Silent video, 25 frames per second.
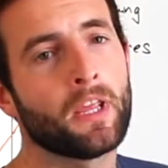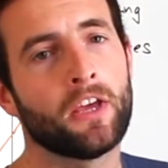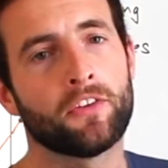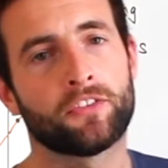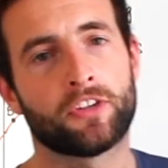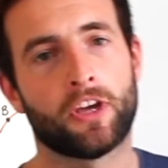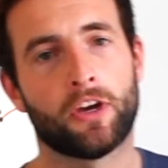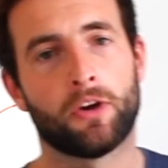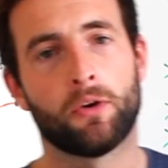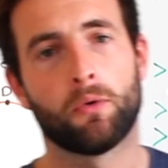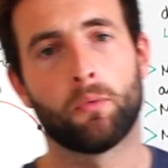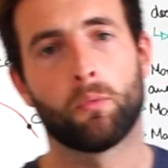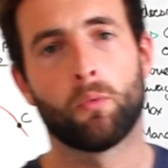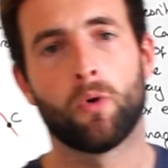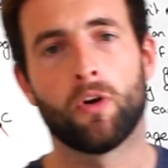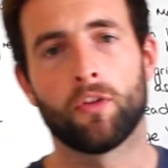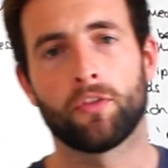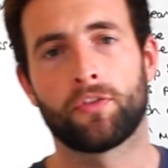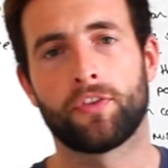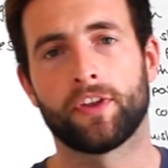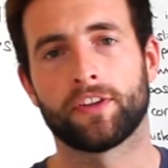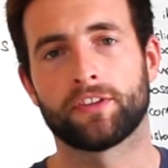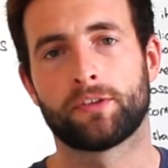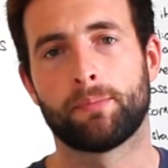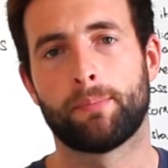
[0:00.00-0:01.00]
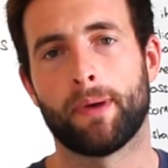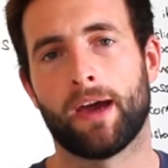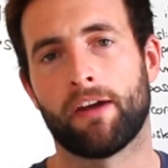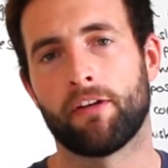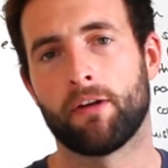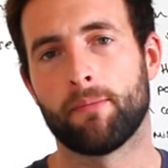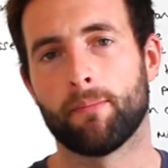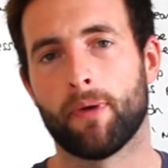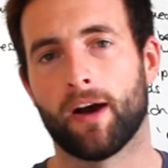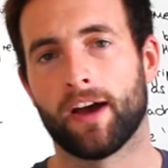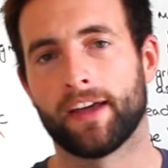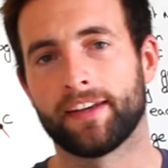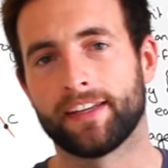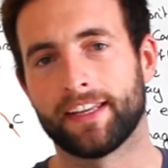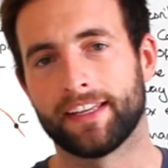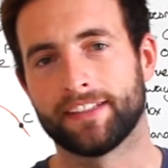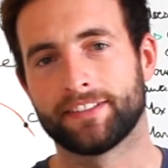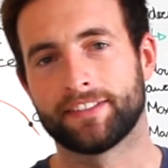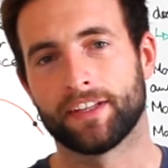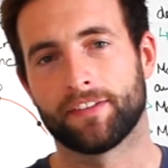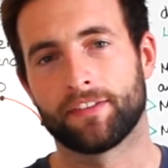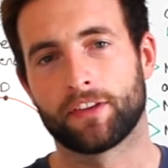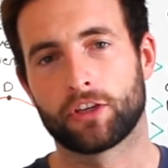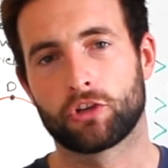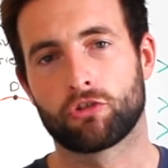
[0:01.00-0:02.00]
So one thing to bear in mind is
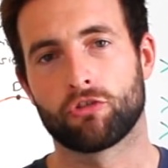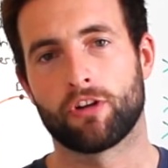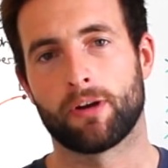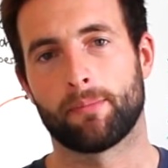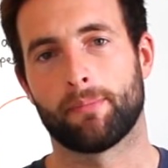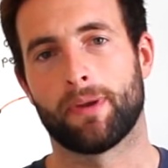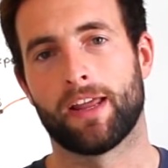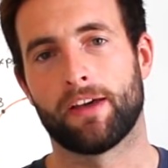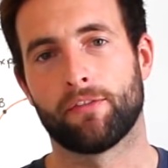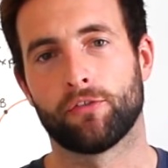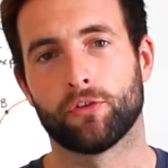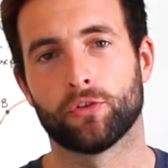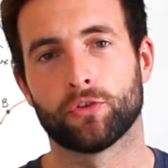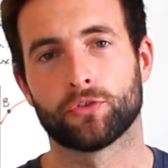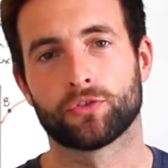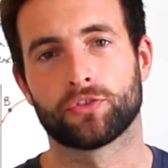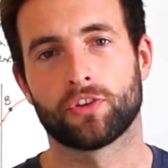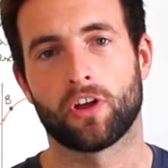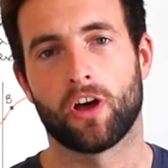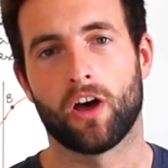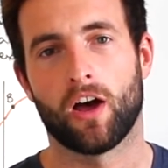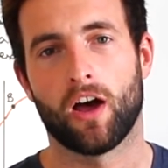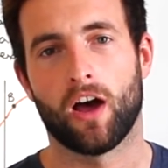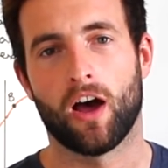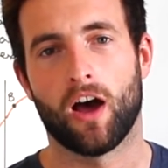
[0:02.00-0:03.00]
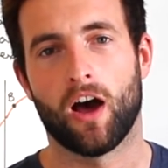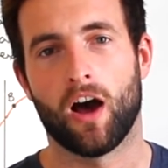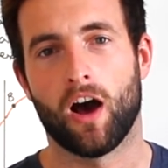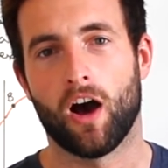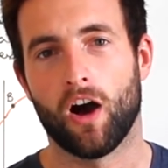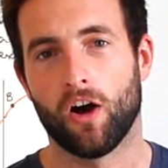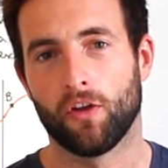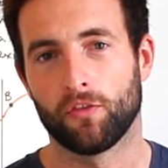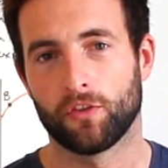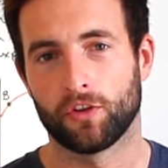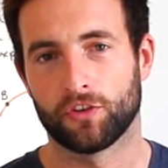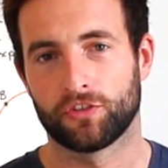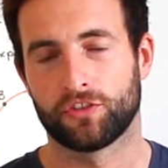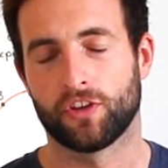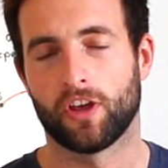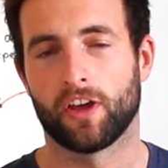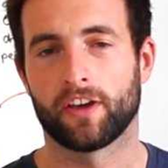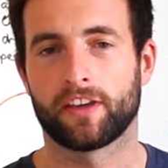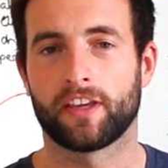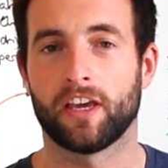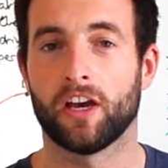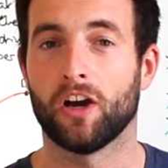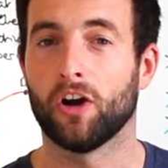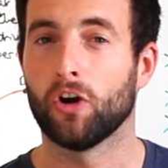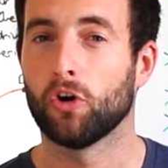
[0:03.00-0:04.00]
that the grip levels on the
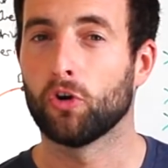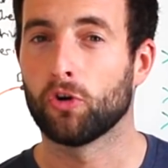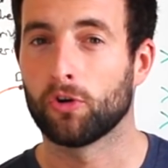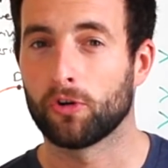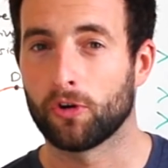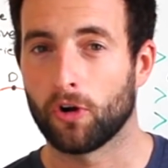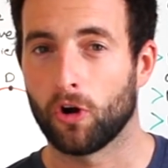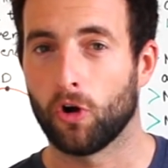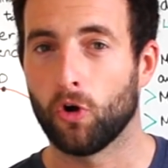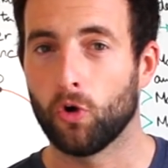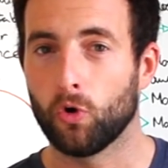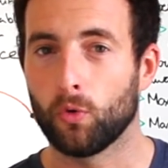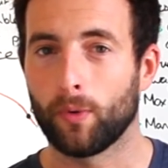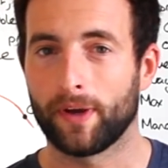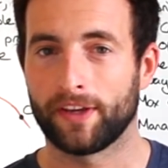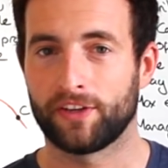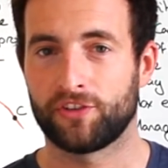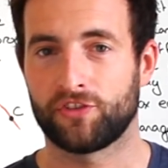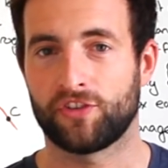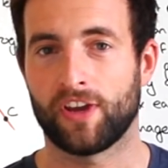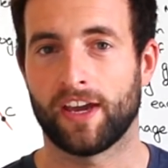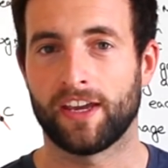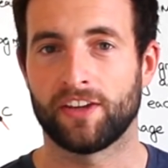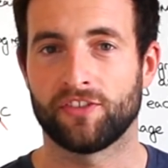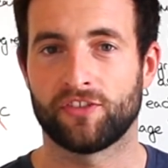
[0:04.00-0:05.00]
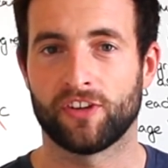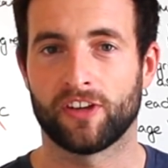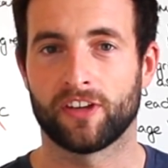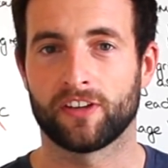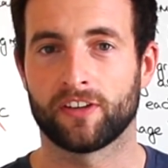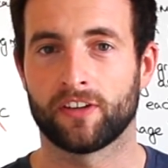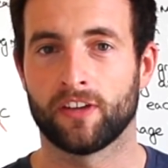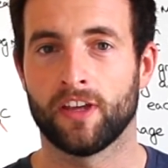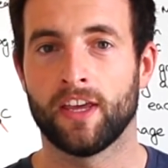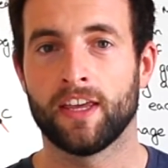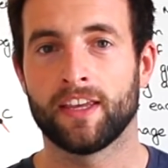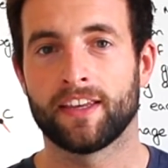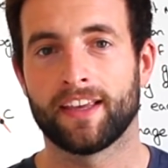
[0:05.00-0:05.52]
circuit are always changing.